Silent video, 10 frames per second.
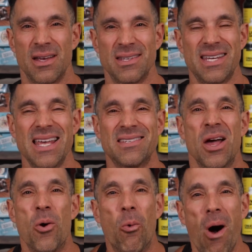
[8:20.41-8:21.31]
Says,
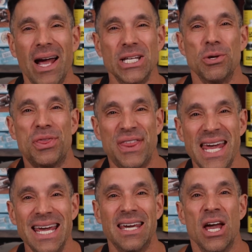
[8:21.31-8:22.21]
why do you
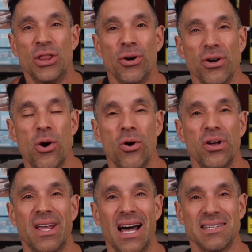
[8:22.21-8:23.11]
think there are no
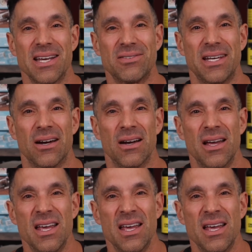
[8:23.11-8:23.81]
good guys out there?